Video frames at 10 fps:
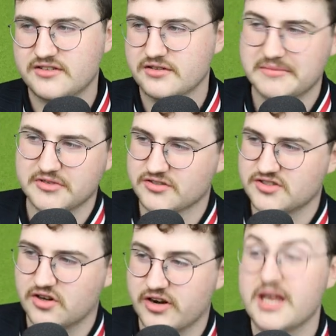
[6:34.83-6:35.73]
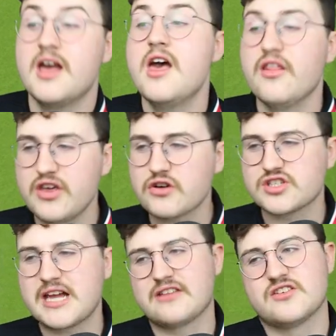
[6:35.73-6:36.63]
I'm not sorry. Theo
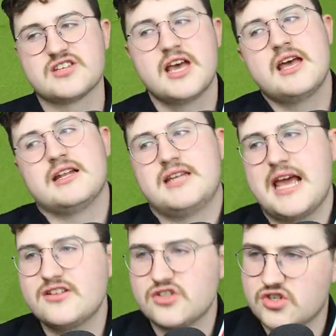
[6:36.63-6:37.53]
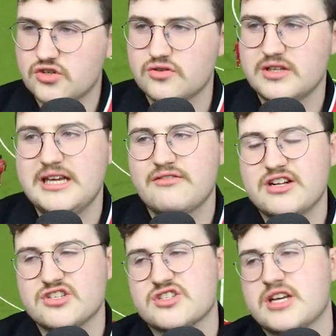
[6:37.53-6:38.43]
Schnellers into Lee
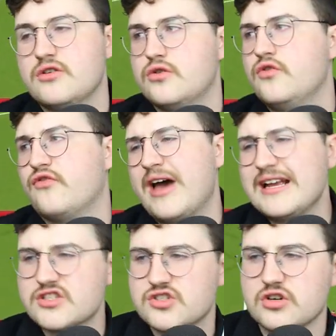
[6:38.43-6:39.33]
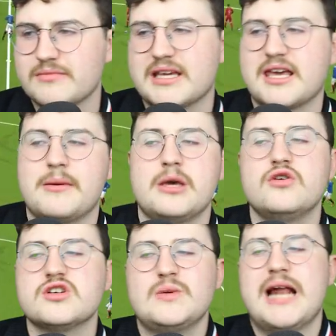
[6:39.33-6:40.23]
Richardson, who finds Stuart McKimmy, who
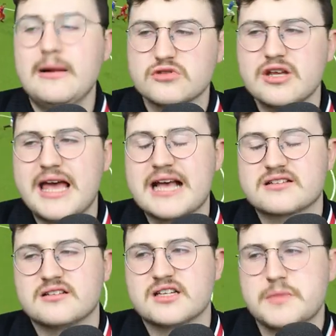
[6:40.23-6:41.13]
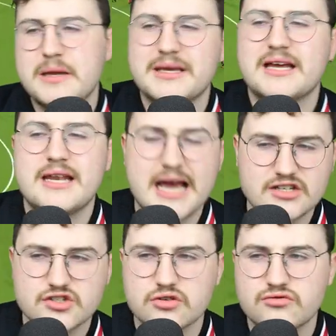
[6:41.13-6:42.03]
has been absolutely excellent despite being a
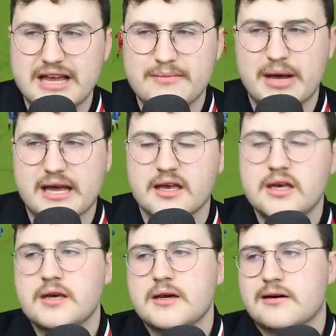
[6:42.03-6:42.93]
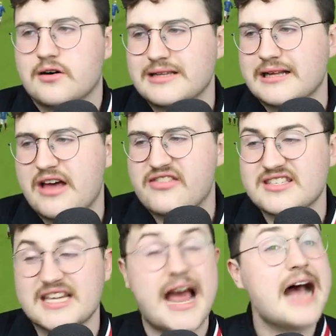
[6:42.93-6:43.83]
natural right back, on that left-hand
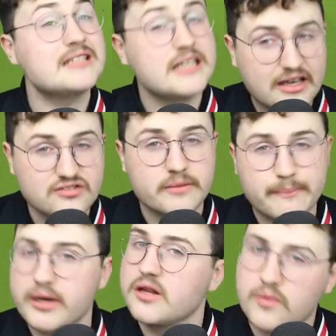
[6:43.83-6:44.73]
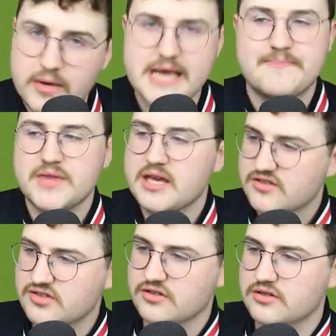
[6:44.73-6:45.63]
side as he gives the ball away.
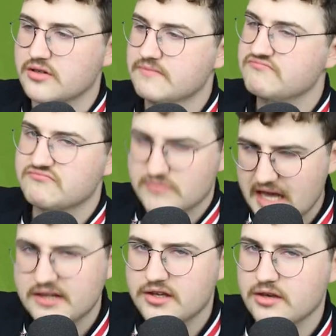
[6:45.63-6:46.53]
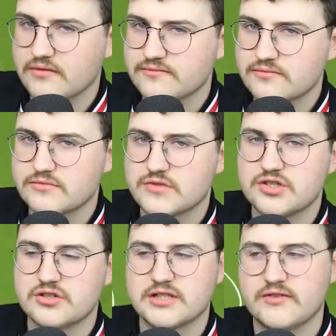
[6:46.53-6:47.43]
So, thank you,
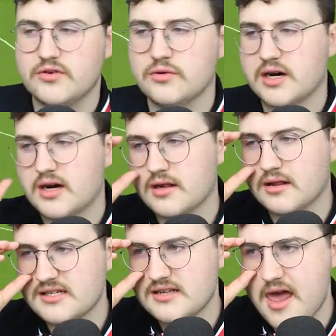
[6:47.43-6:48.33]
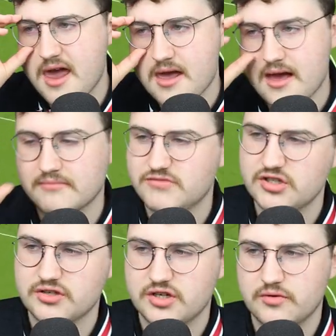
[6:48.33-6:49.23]
Stuart, if you are listening. I'm
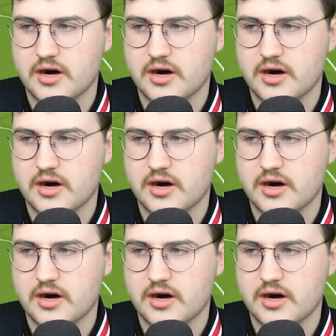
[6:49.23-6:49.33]
sure you